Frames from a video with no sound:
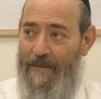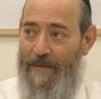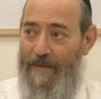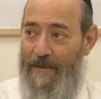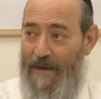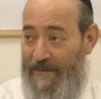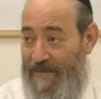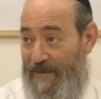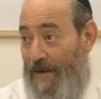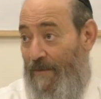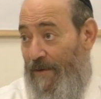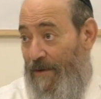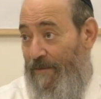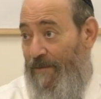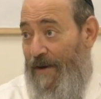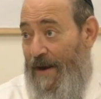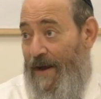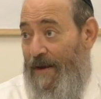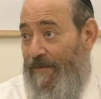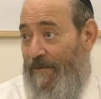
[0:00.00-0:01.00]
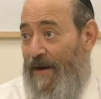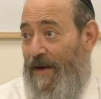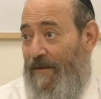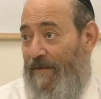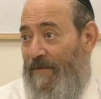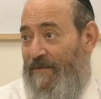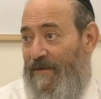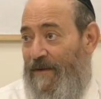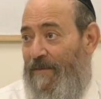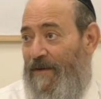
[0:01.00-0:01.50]
That's how we run, right?
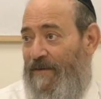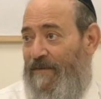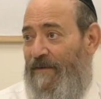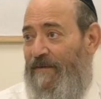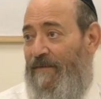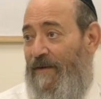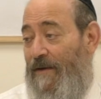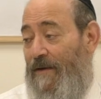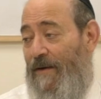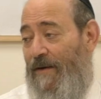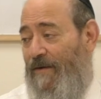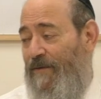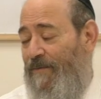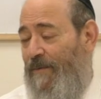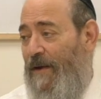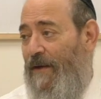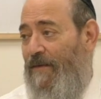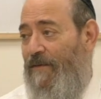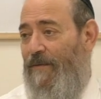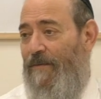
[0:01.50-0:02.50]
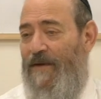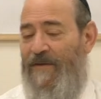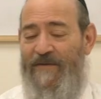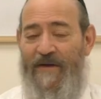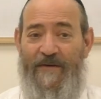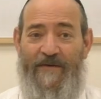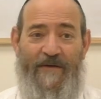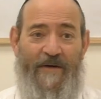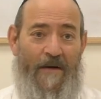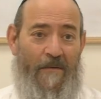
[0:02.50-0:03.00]
When somebody says, you know, you're speaking too much,
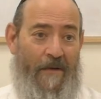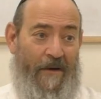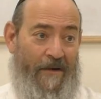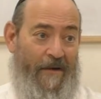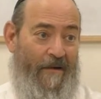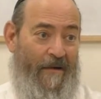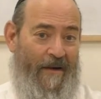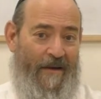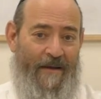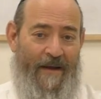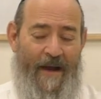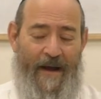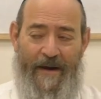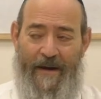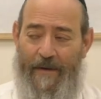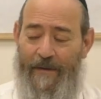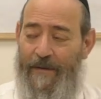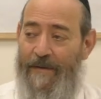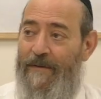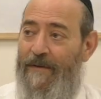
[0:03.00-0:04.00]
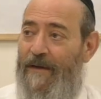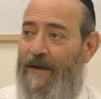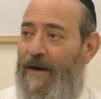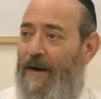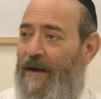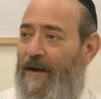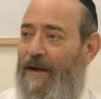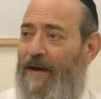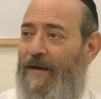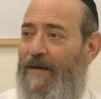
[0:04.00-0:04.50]
I say, well, you're a liar. You
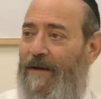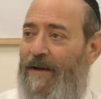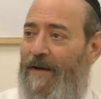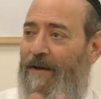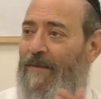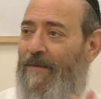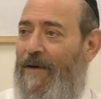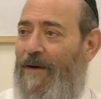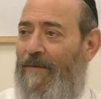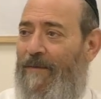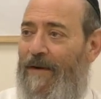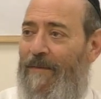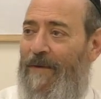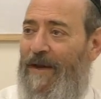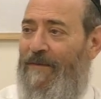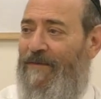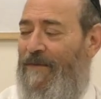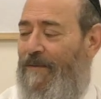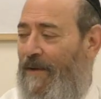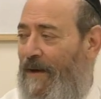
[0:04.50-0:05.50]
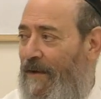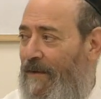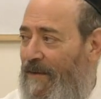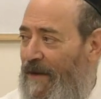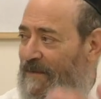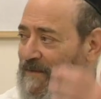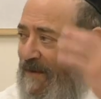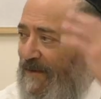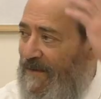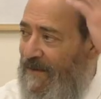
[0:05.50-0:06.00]
know, what makes you better?
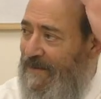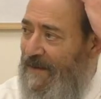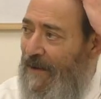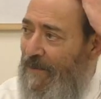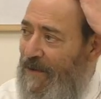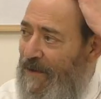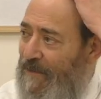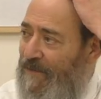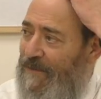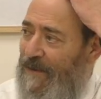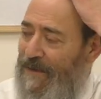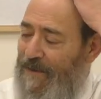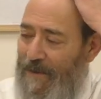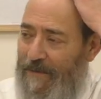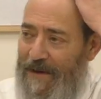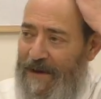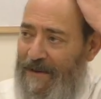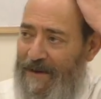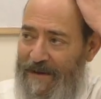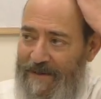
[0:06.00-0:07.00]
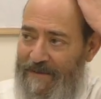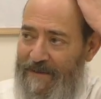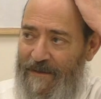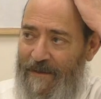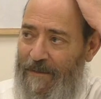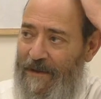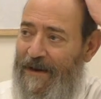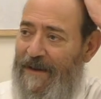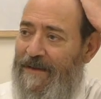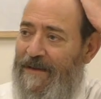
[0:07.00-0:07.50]
That's how we respond. We like
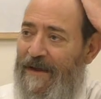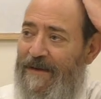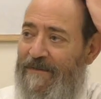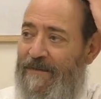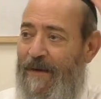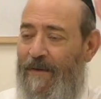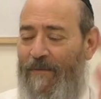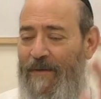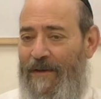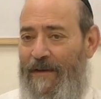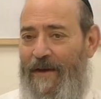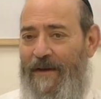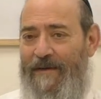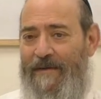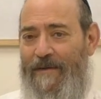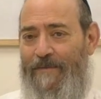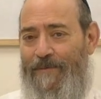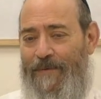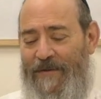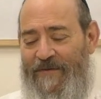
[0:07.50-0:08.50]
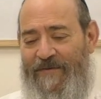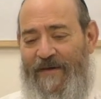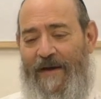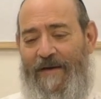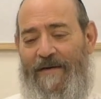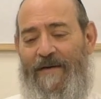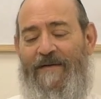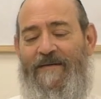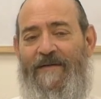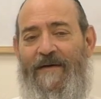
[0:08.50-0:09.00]
to
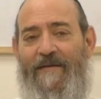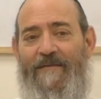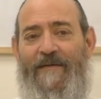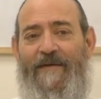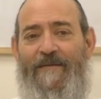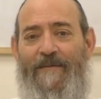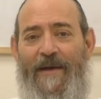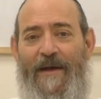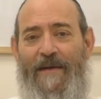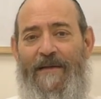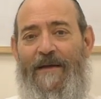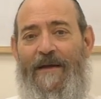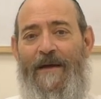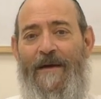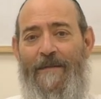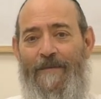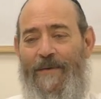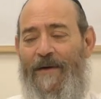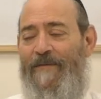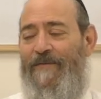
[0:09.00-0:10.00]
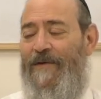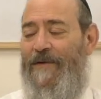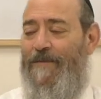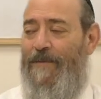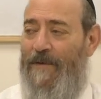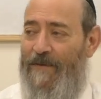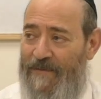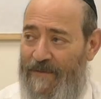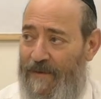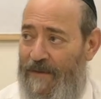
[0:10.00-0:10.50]
project ourselves as being the perfect
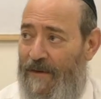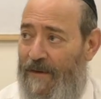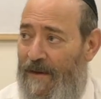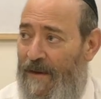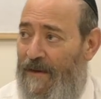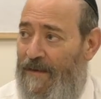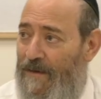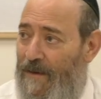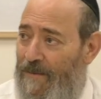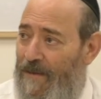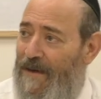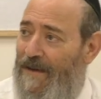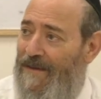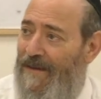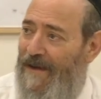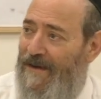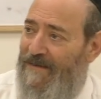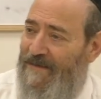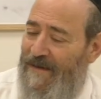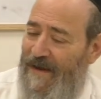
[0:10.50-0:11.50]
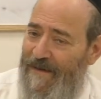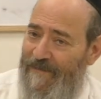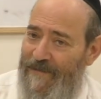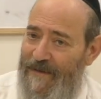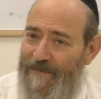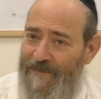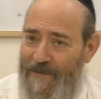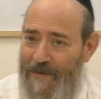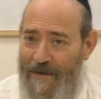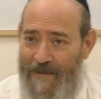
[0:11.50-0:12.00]
person. Nobody likes to have
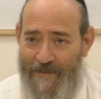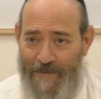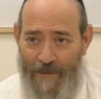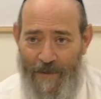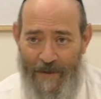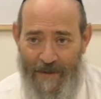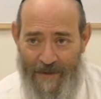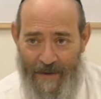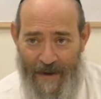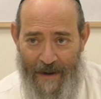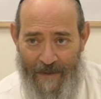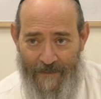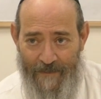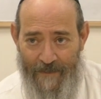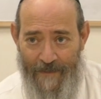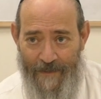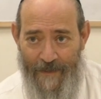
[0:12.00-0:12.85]
their flaws pointed out.